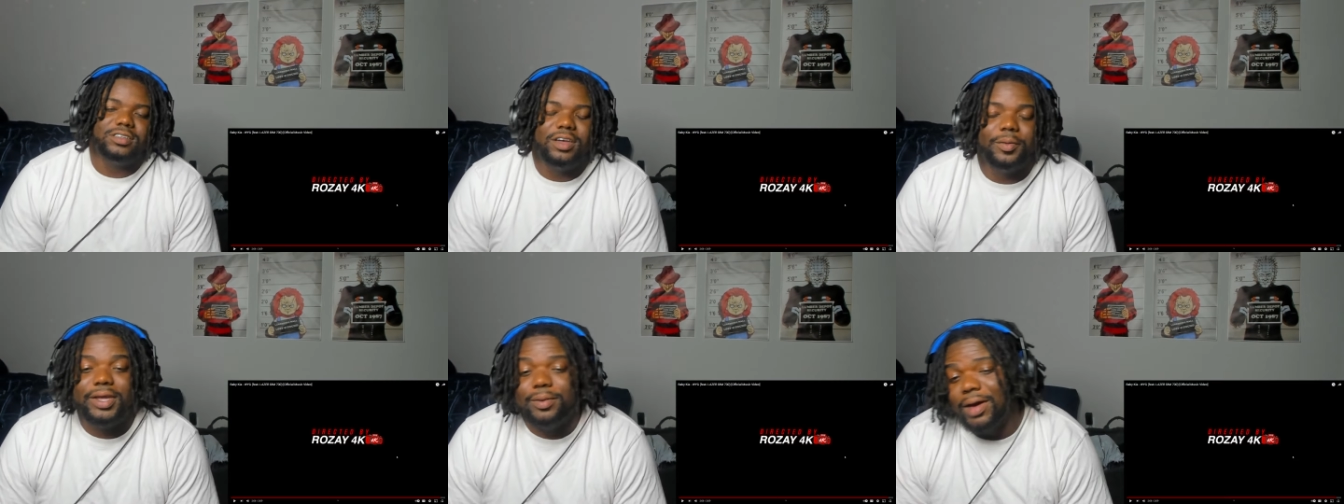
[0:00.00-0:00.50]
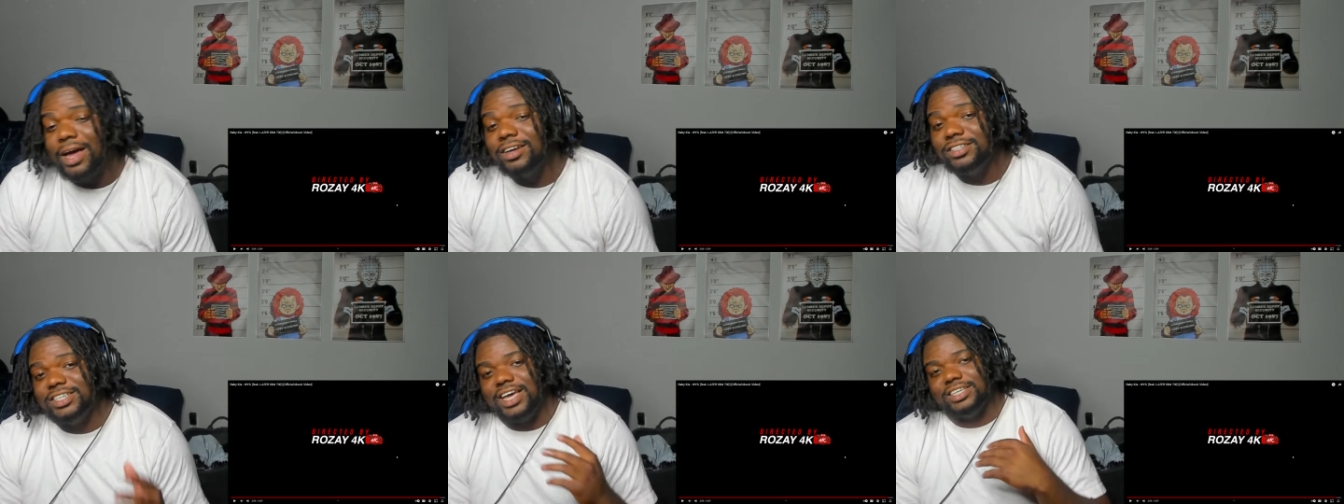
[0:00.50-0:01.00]
But Michael
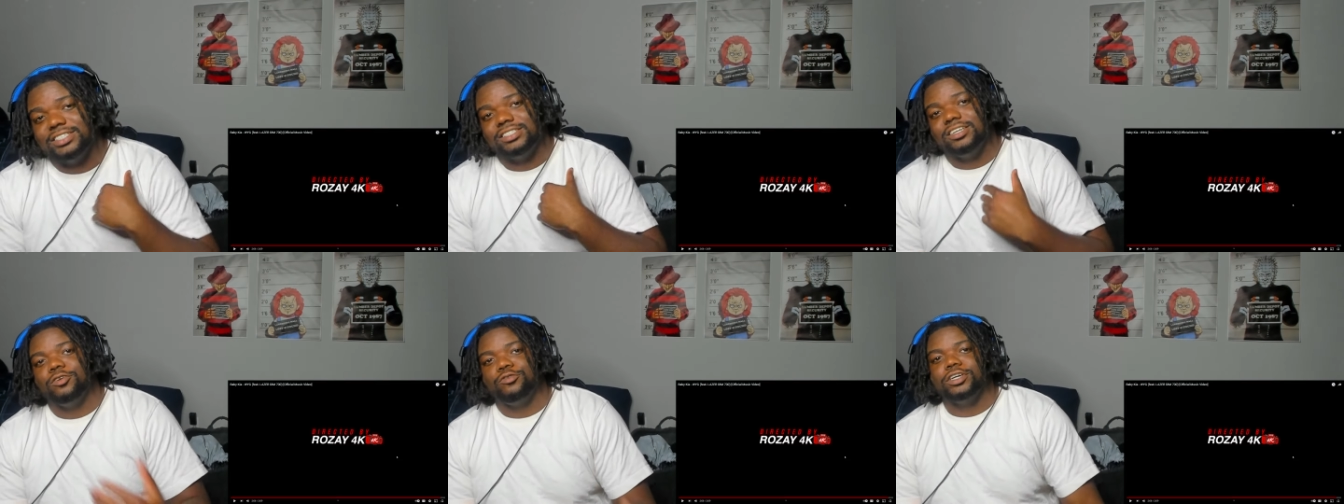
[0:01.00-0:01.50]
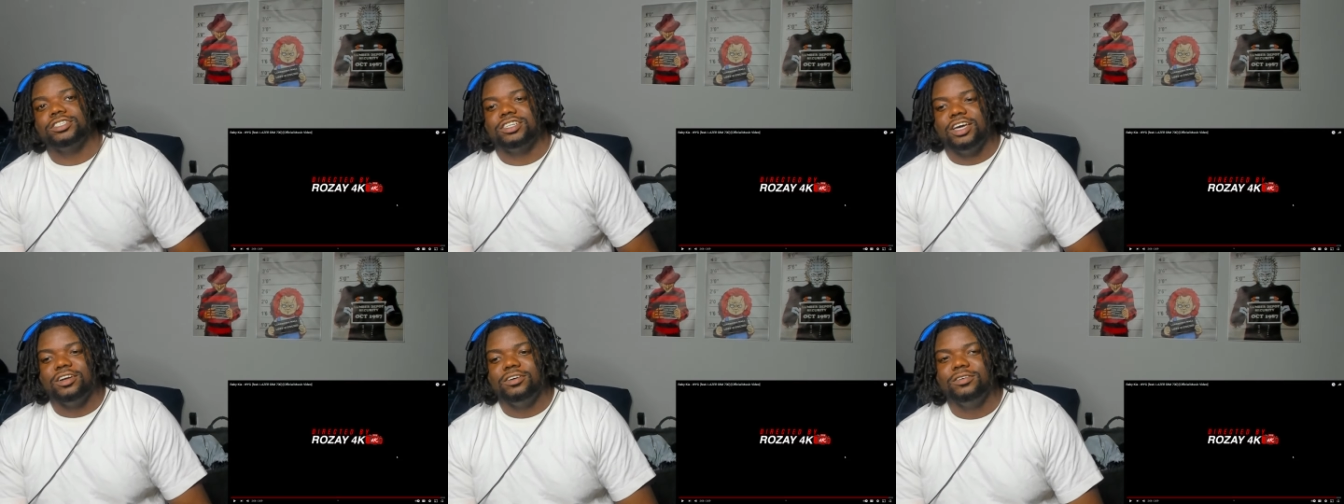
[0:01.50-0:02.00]
Jackson, the
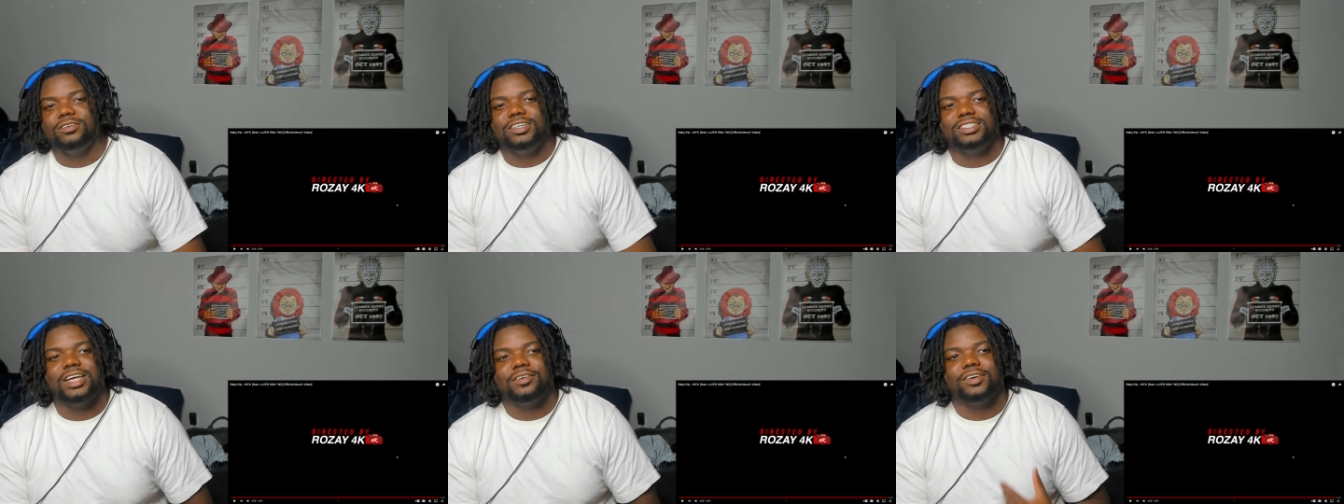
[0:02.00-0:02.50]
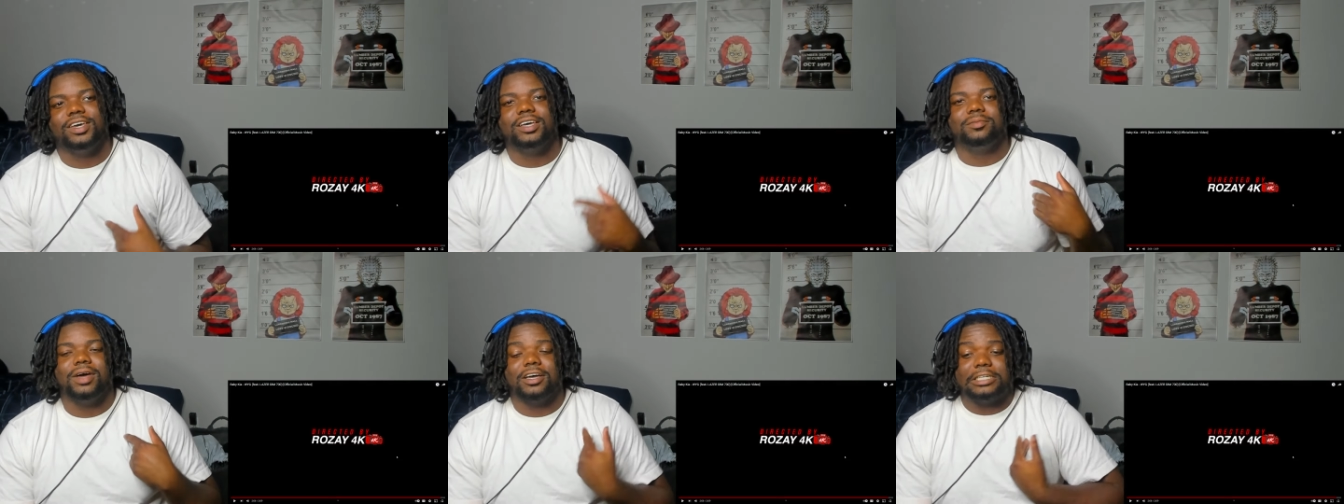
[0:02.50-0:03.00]
originator. Let's not forget,
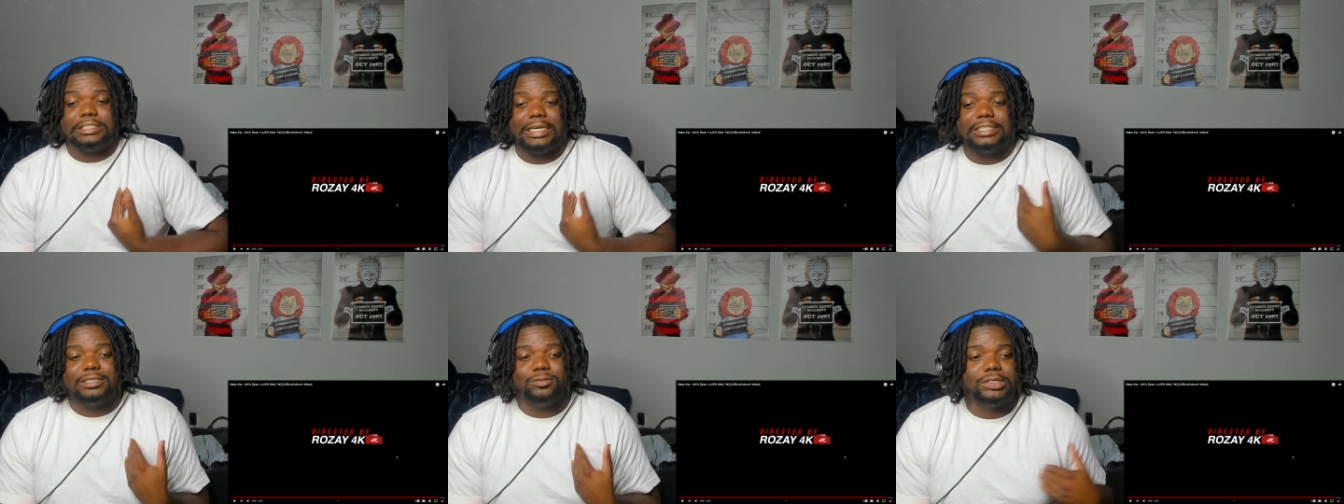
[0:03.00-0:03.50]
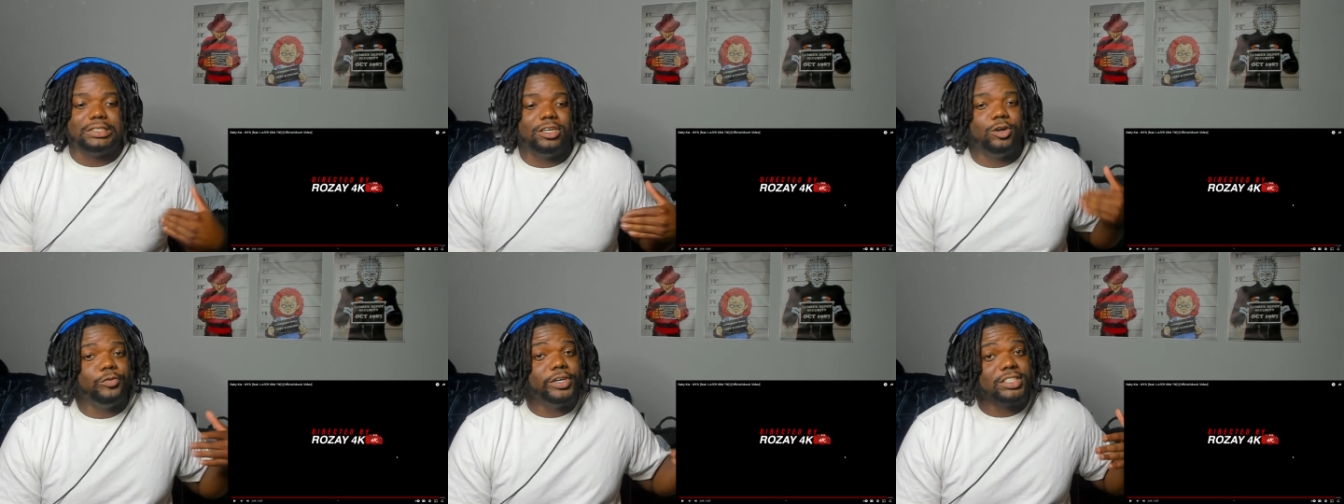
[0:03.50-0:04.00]
Michael Jackson was the
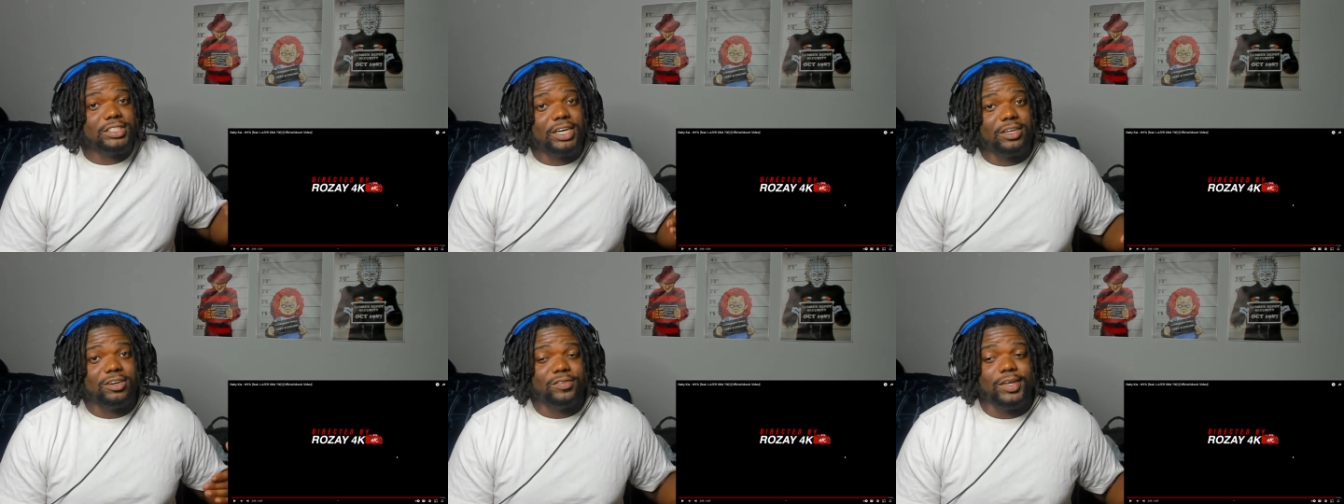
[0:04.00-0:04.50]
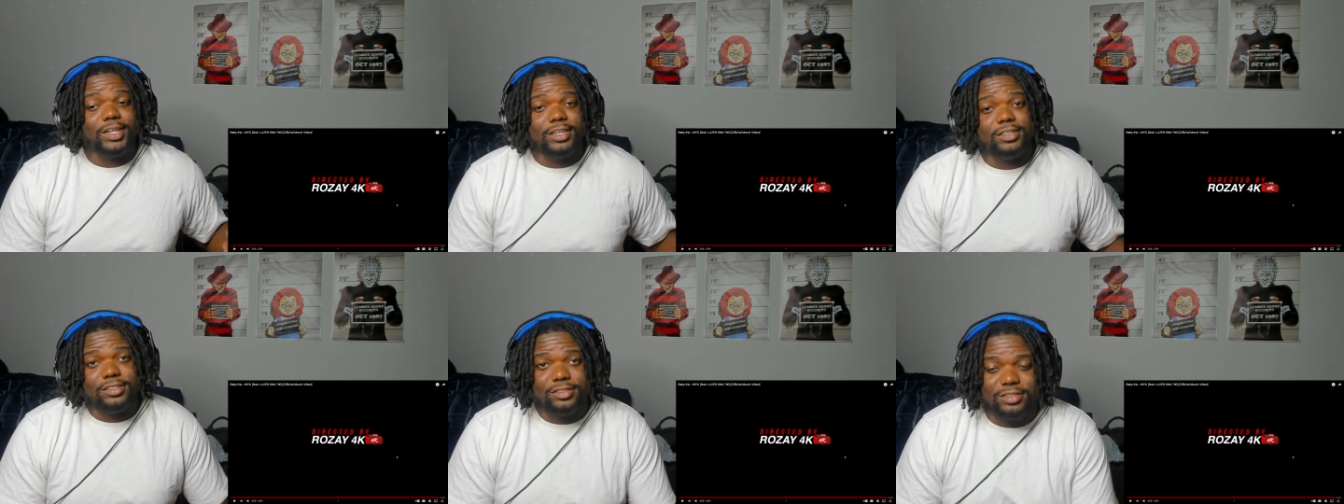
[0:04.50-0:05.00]
originator of the
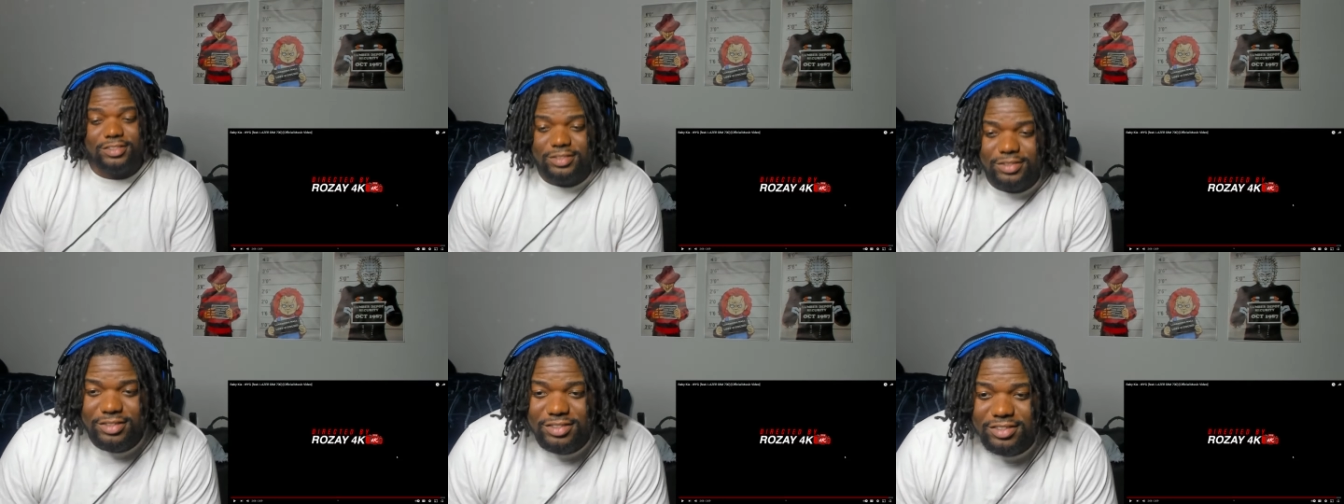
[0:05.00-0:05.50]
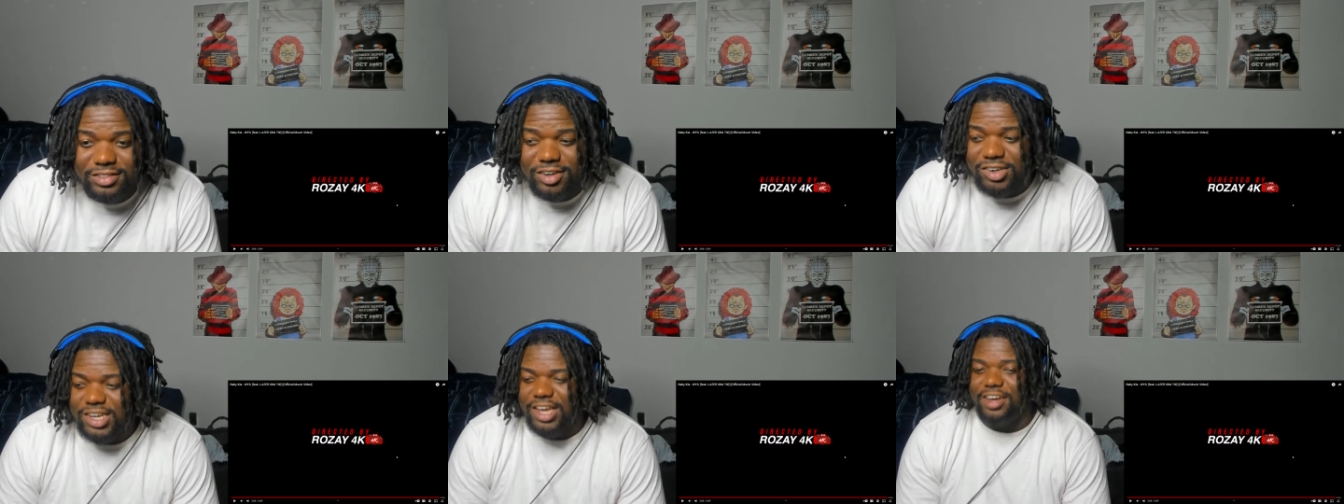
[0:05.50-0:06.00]
gloves.
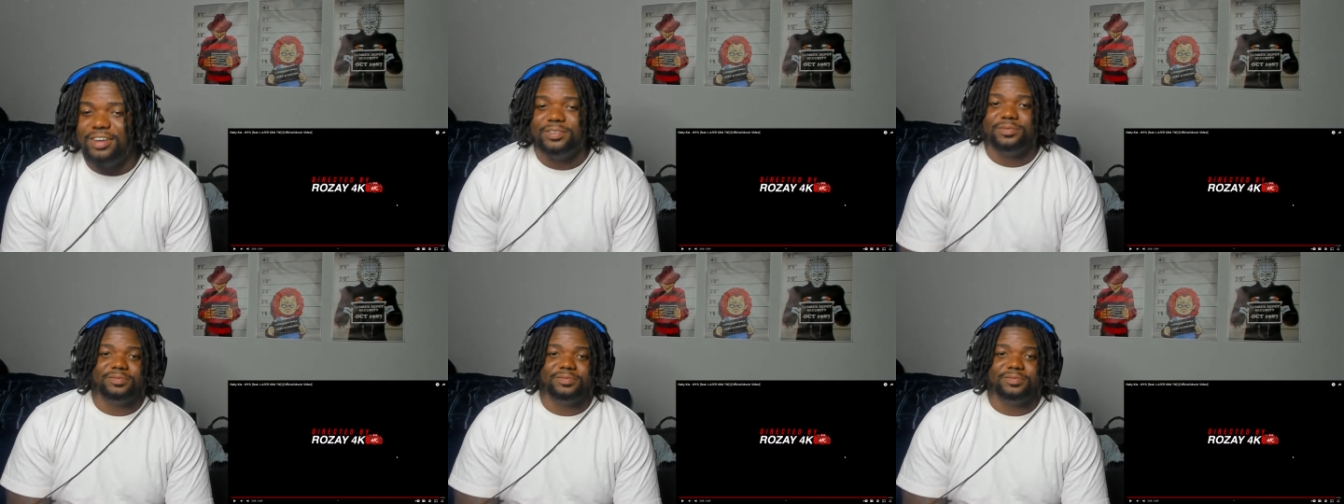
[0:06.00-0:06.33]
No cap.